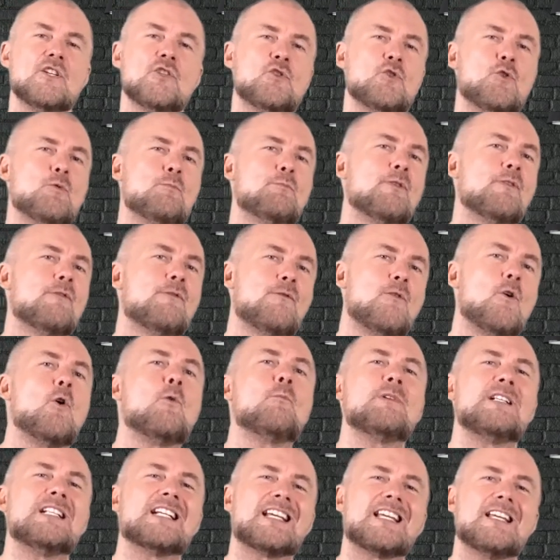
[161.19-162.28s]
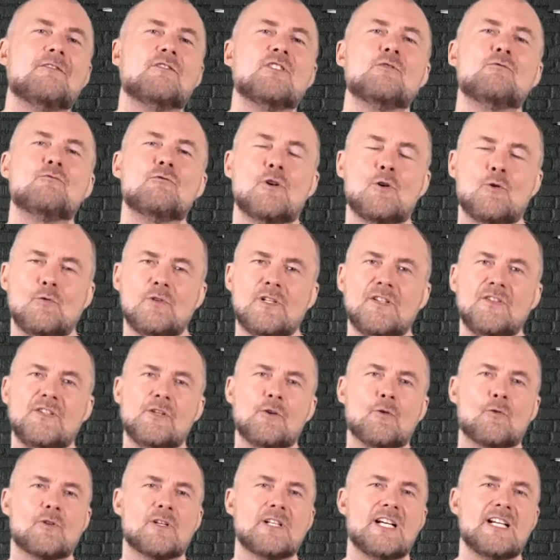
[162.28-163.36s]
to perform in a given role in the
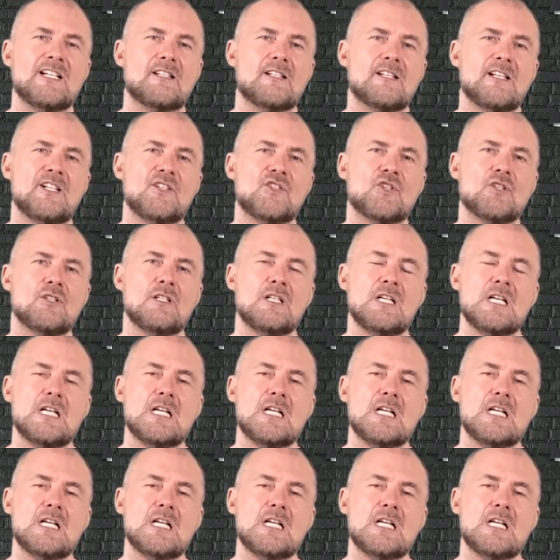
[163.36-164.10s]
organization.